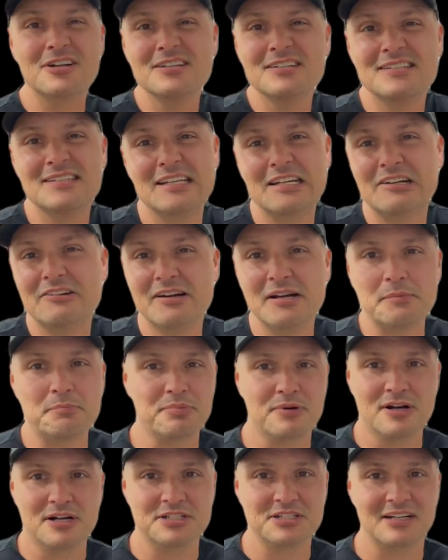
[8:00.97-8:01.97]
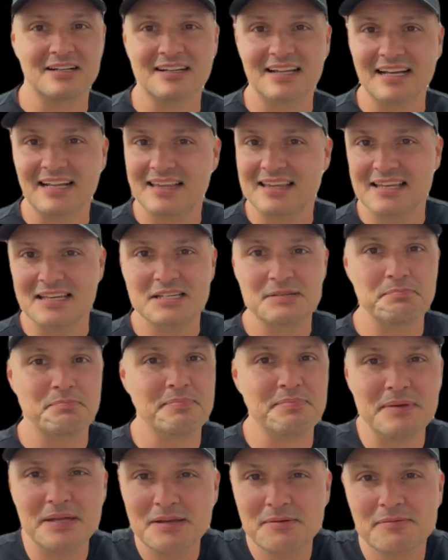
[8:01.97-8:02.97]
considering a project like this,
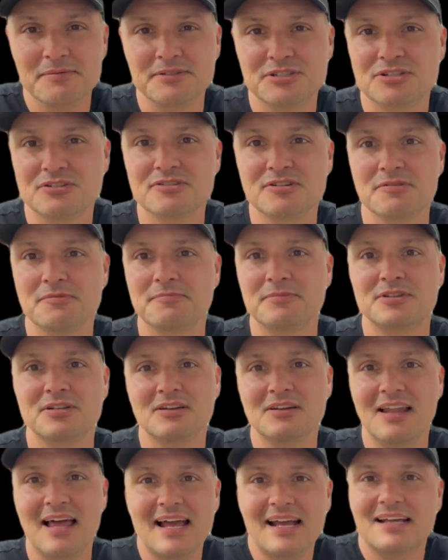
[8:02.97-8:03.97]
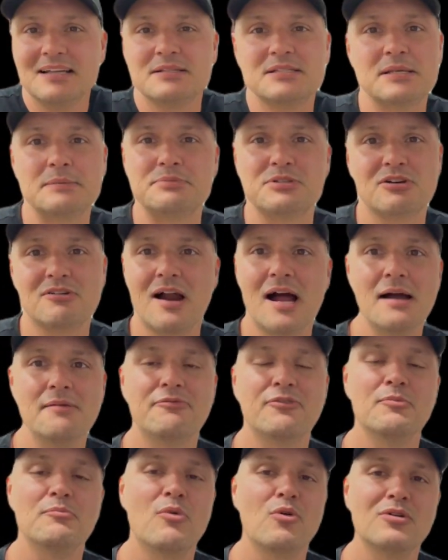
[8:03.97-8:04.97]
be sure to like and
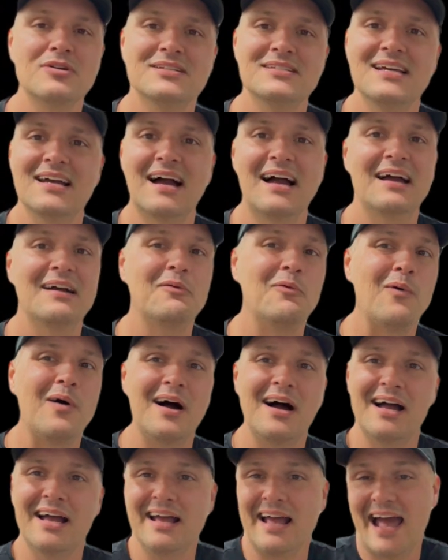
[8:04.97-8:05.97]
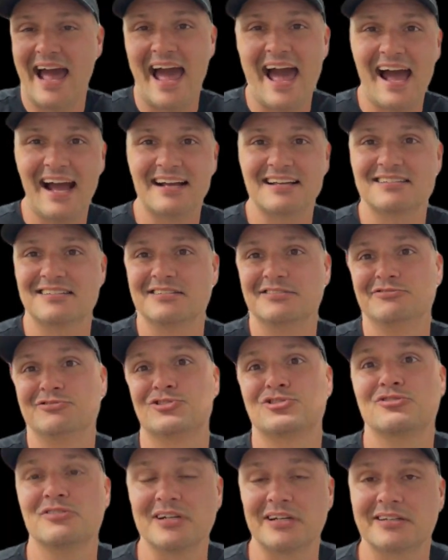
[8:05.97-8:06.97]
subscribe for more DIY hacks and
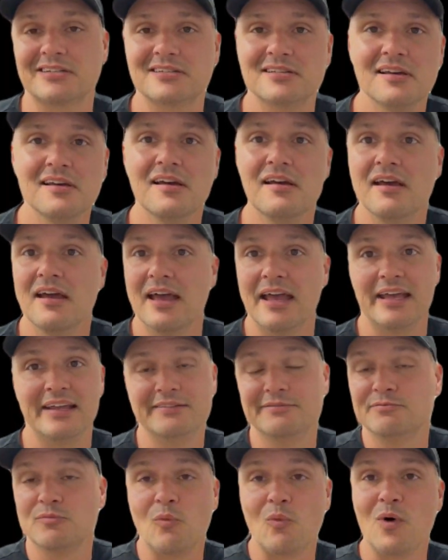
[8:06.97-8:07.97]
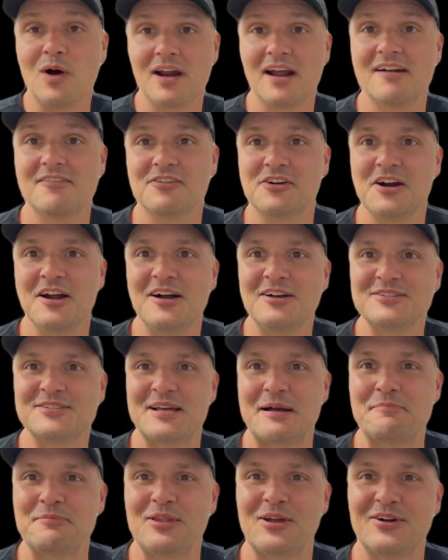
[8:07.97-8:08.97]
tricks and whatever
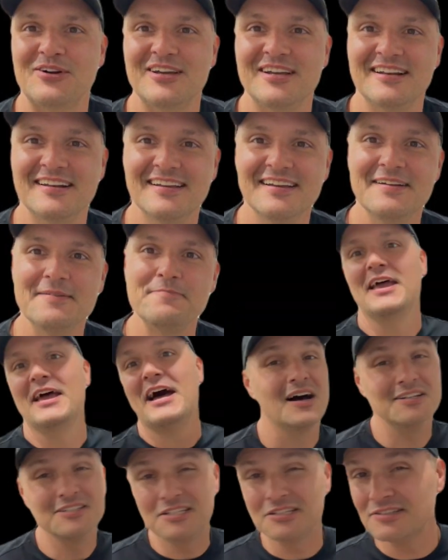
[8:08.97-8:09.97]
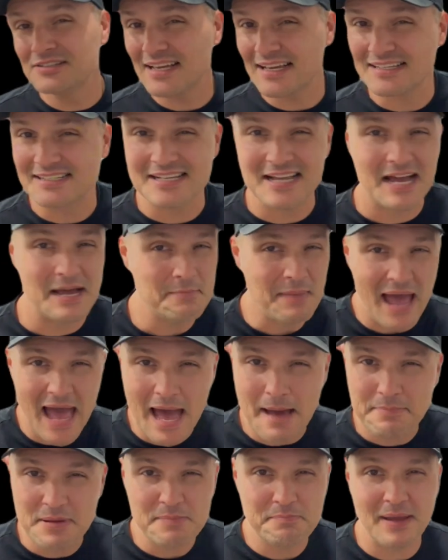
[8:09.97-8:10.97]
else I'm learning. Until next time,
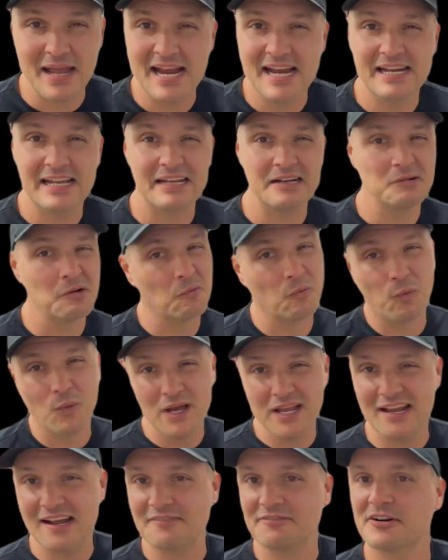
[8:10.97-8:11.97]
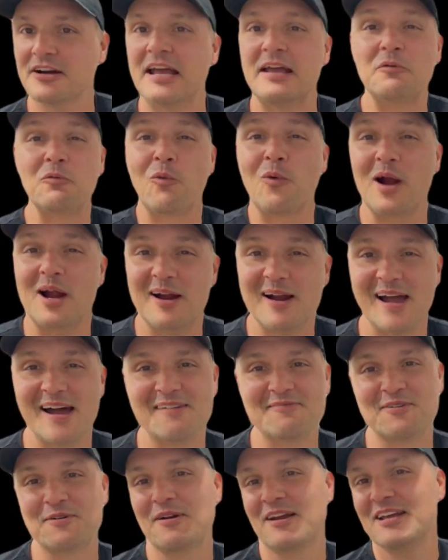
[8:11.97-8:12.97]
happy painting whenever and
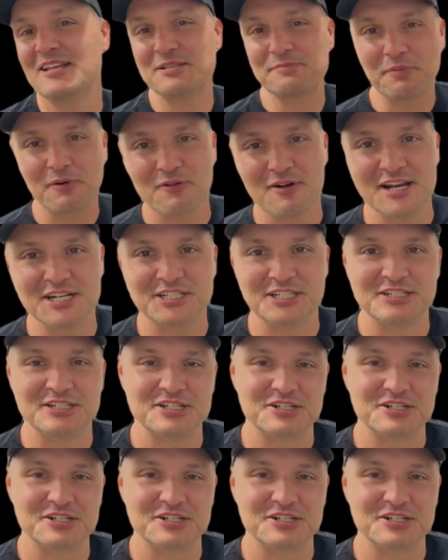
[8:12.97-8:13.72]
wherever inspiration